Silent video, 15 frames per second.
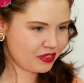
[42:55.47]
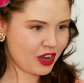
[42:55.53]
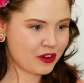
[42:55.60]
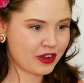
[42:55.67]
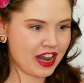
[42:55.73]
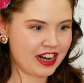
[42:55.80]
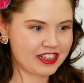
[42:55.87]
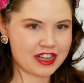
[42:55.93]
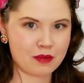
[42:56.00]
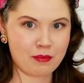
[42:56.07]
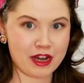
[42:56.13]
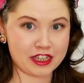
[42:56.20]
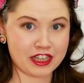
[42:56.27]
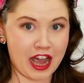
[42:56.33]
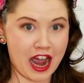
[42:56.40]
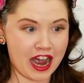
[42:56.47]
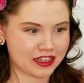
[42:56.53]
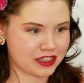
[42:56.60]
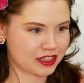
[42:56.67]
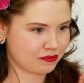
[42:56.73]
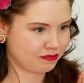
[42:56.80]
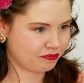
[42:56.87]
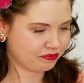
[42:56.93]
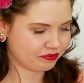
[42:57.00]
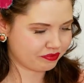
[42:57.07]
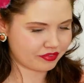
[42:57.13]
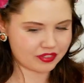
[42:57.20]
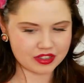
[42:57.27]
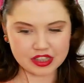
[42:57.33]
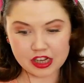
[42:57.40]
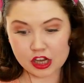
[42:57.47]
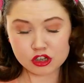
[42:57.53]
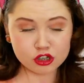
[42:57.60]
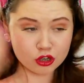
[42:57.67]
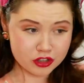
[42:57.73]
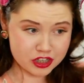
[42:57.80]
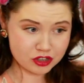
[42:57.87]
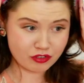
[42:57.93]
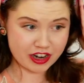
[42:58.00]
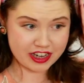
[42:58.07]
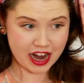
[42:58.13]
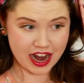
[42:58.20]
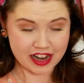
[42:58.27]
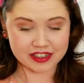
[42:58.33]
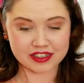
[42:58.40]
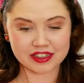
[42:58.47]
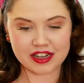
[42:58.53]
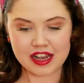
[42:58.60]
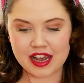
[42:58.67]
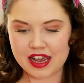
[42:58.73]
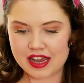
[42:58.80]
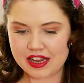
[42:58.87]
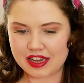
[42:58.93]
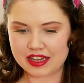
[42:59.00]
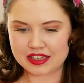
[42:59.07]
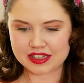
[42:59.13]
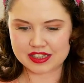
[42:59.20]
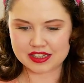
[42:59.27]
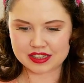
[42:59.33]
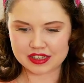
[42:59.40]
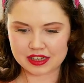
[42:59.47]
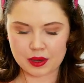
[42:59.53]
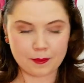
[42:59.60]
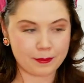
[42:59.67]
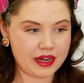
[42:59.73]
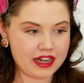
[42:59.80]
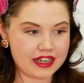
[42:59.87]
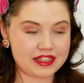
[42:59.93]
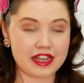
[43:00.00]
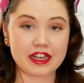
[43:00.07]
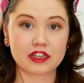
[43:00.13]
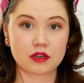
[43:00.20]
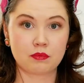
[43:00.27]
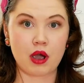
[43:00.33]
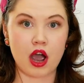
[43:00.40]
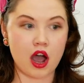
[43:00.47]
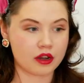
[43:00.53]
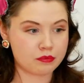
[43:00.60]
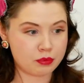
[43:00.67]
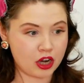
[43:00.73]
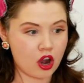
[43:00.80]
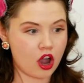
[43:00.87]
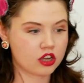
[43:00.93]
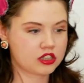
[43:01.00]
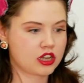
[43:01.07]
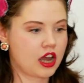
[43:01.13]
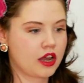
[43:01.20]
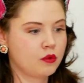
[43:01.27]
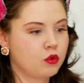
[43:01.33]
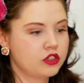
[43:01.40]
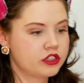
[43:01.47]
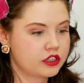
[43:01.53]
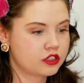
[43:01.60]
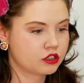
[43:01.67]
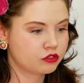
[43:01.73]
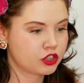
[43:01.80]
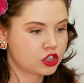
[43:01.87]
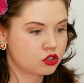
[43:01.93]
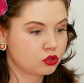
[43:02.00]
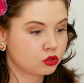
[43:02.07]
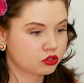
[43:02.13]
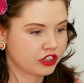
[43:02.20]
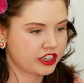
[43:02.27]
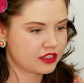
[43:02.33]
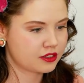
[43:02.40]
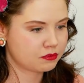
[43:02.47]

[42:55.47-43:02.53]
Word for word: okay, let's get back to the hats. So this red hat, it's completely taken apart because I wanted to restore it.